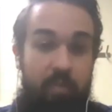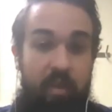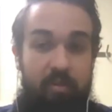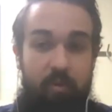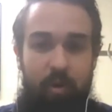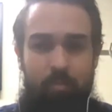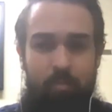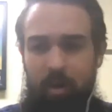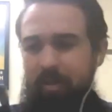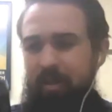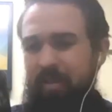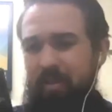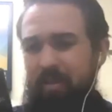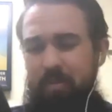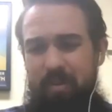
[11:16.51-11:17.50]
and so i bought
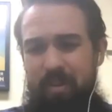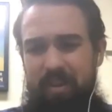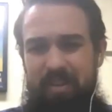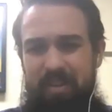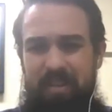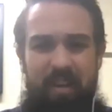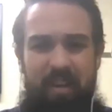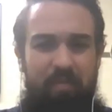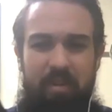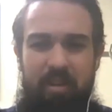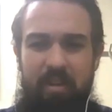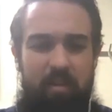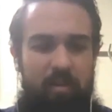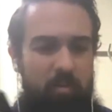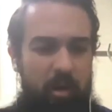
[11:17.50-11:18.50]
this it was like
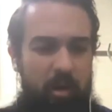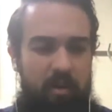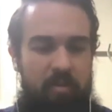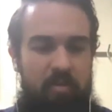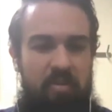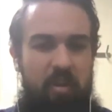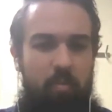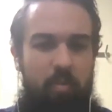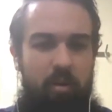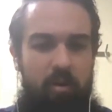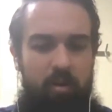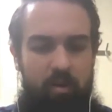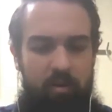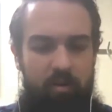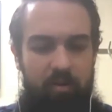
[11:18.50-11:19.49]
70 bucks or something
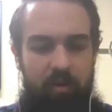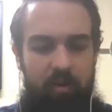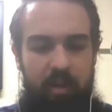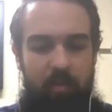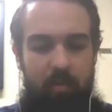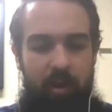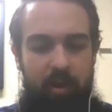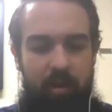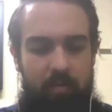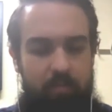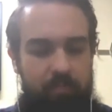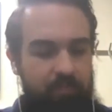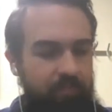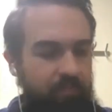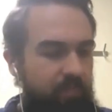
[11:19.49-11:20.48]
on on ebay
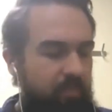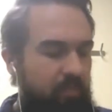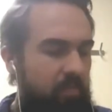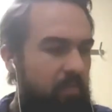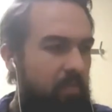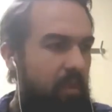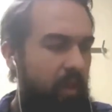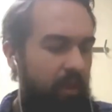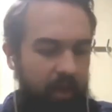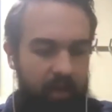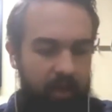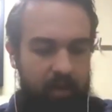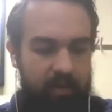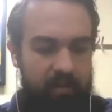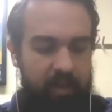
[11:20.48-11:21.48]

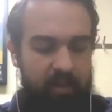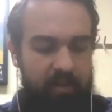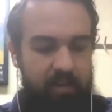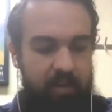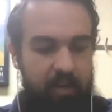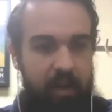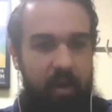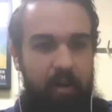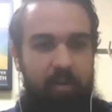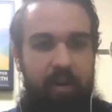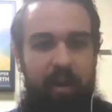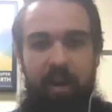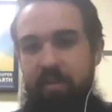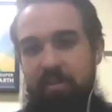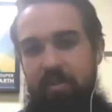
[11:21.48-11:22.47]
and I tested it out and
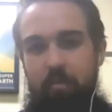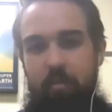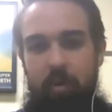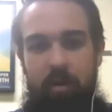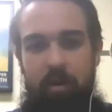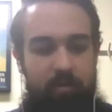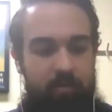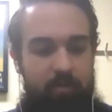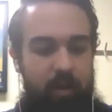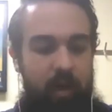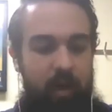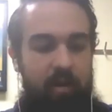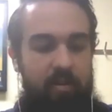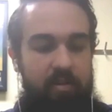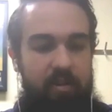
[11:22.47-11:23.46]
I asked some of my
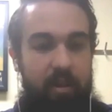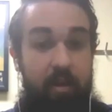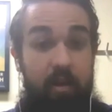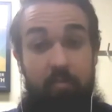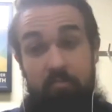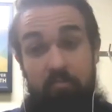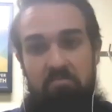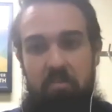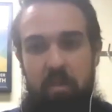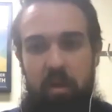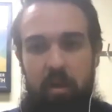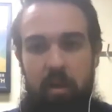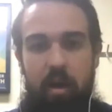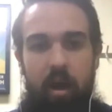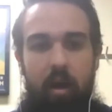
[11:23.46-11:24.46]
guys that
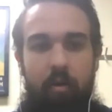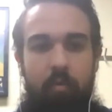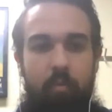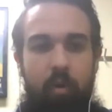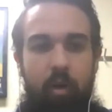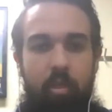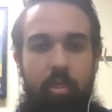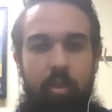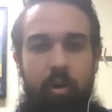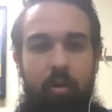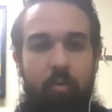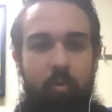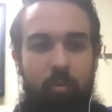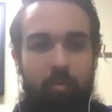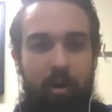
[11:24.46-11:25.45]
I, I, I
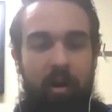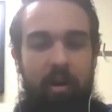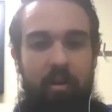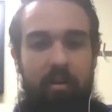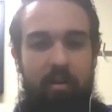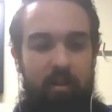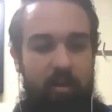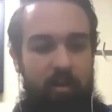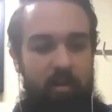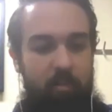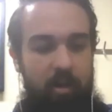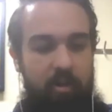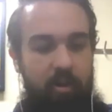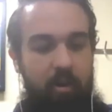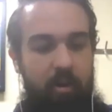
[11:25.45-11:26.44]
thought were my,
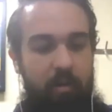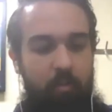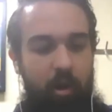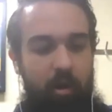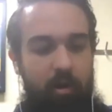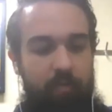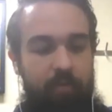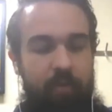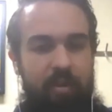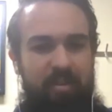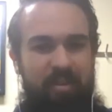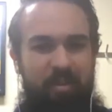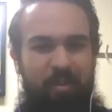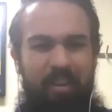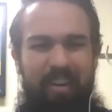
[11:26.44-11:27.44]
my target market for
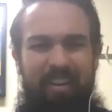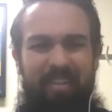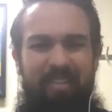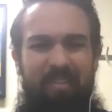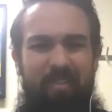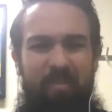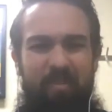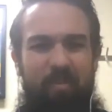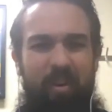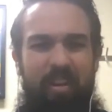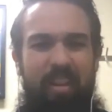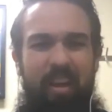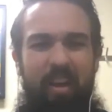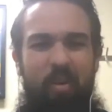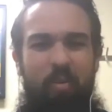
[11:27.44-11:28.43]
this. And they're like, why in
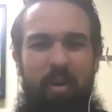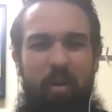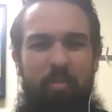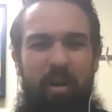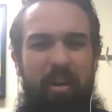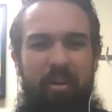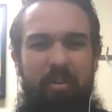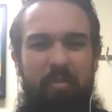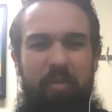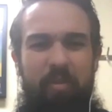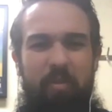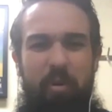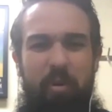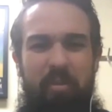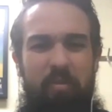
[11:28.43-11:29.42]
the hell would I pay
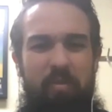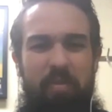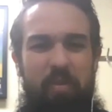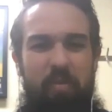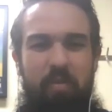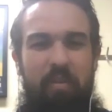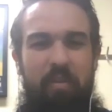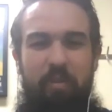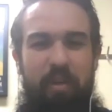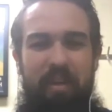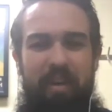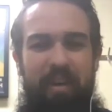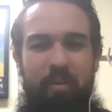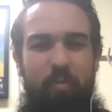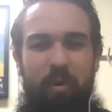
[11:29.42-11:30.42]
150 bucks for a survival
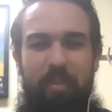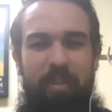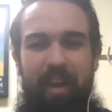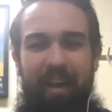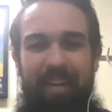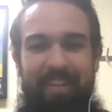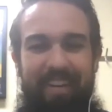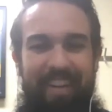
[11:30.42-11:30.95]
kit? I don't want that.